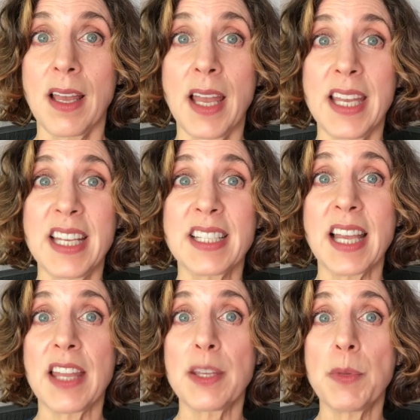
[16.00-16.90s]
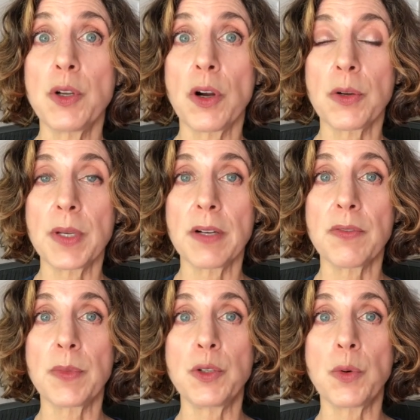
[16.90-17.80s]
Hey, it's Kathy Bernardo here
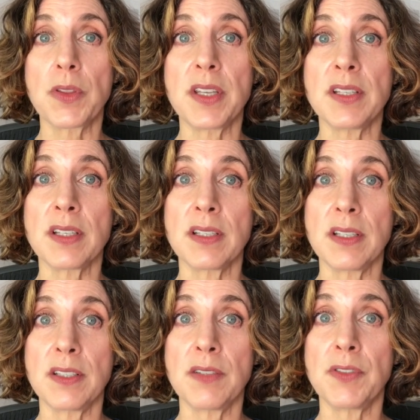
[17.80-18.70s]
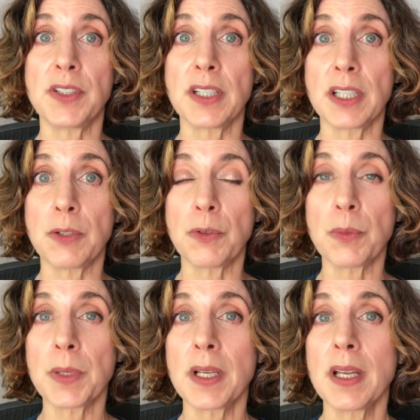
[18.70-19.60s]
from the Northeast Assisted Fertility
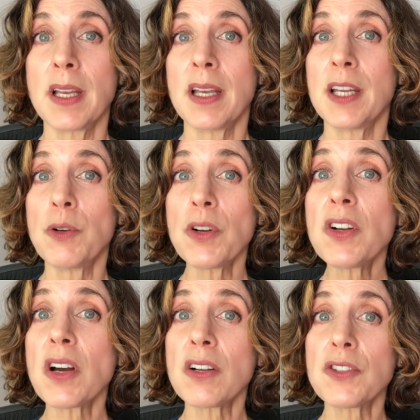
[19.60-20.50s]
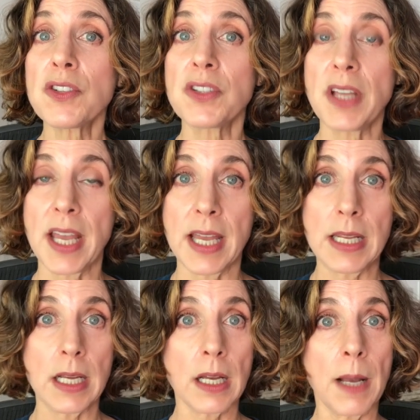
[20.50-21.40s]
Group. In order to
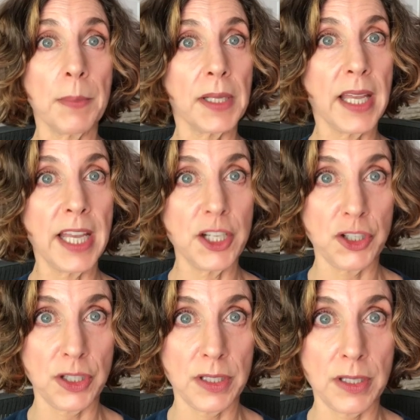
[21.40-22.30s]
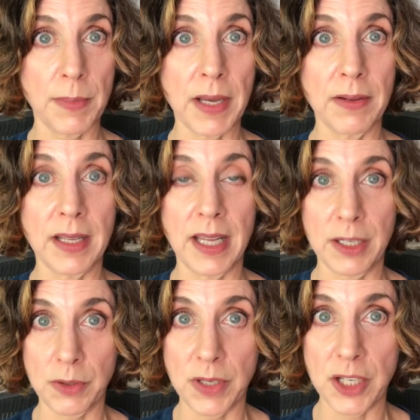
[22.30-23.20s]
understand complications about
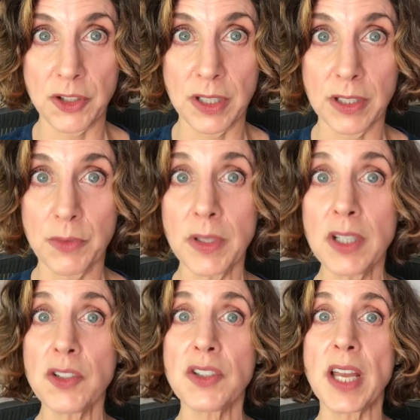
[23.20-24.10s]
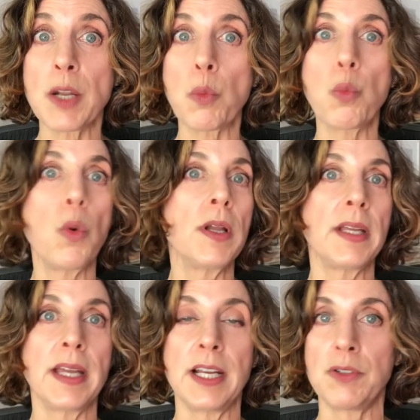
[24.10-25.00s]
egg donation, to really understand
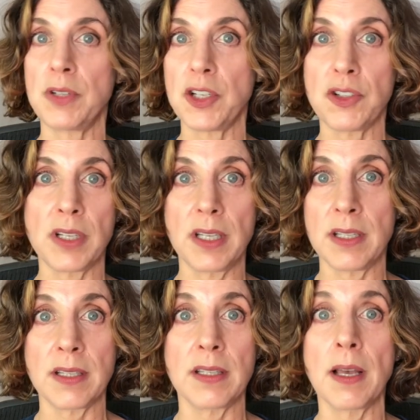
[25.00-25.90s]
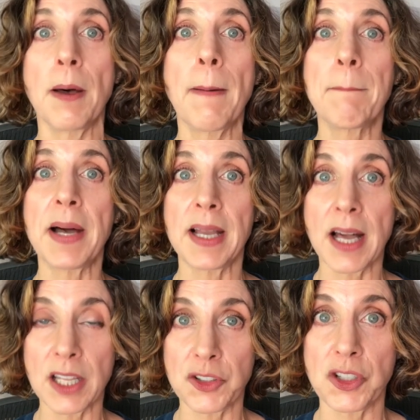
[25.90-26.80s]
what egg donation is and the
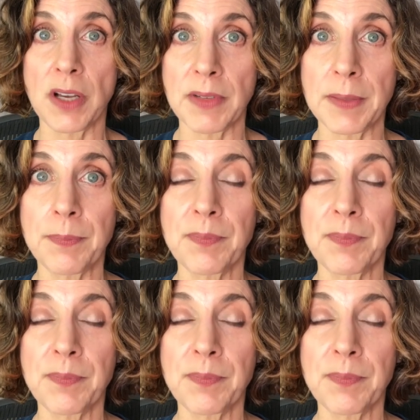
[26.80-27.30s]
biology of it.